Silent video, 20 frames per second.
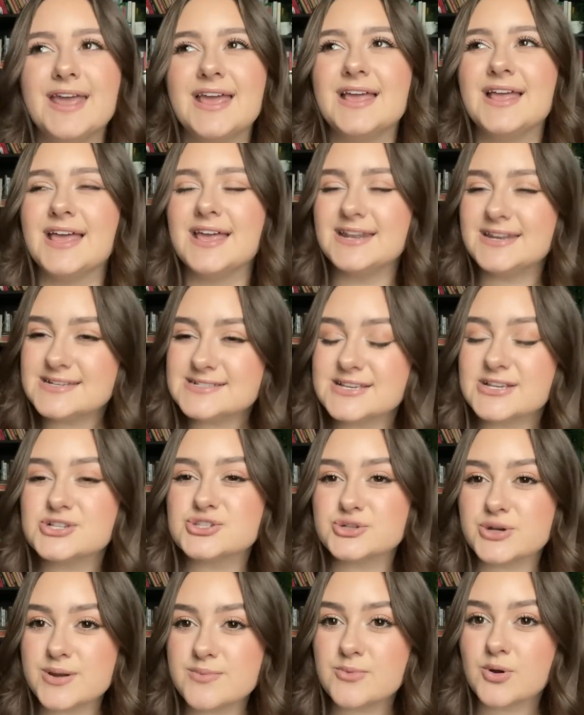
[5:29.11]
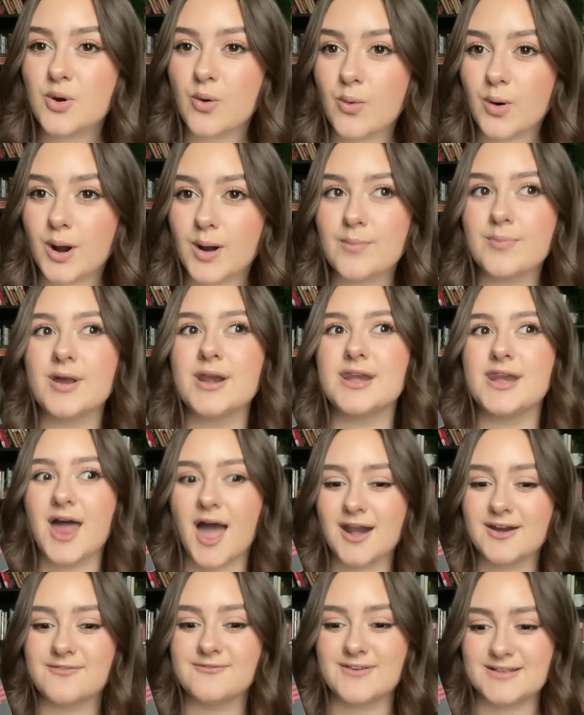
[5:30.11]
it is extreme gore, but
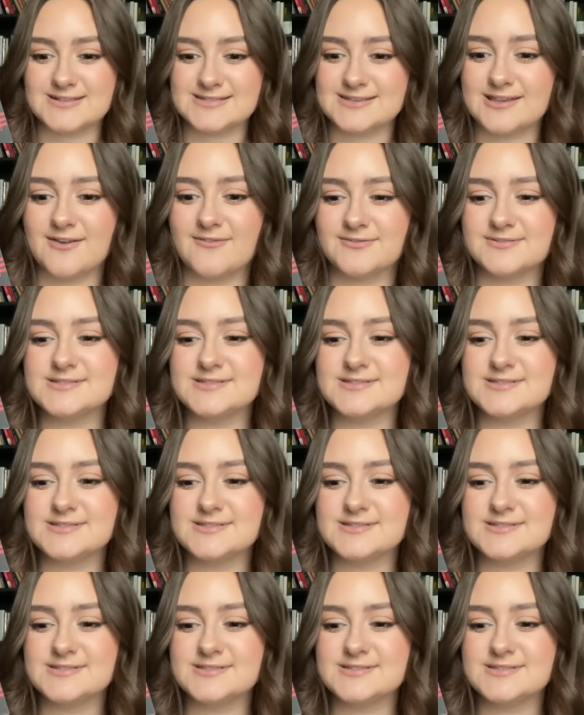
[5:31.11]
not offensive.